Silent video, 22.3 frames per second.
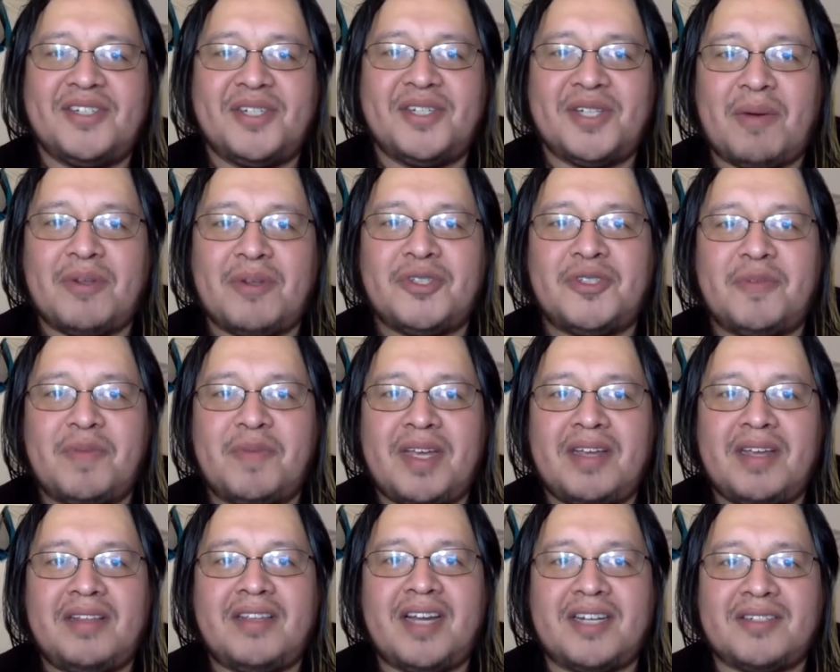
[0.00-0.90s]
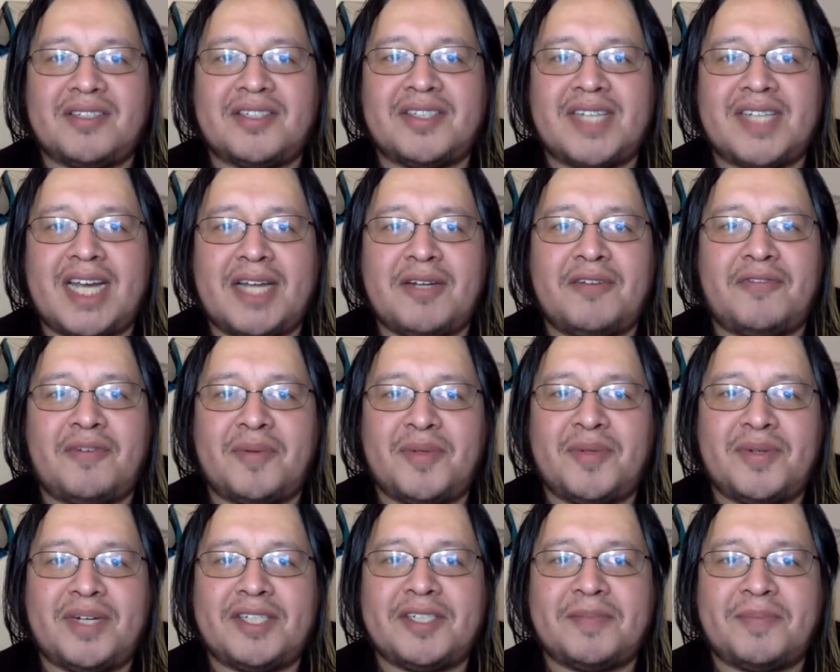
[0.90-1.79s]
she'll always to be Dr. Sadler from
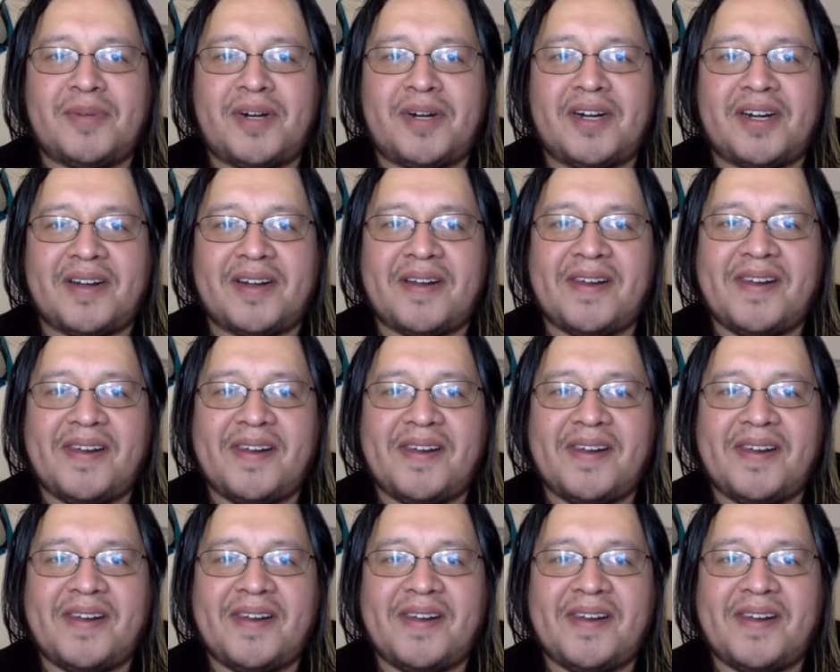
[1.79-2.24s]
Jurassic Park.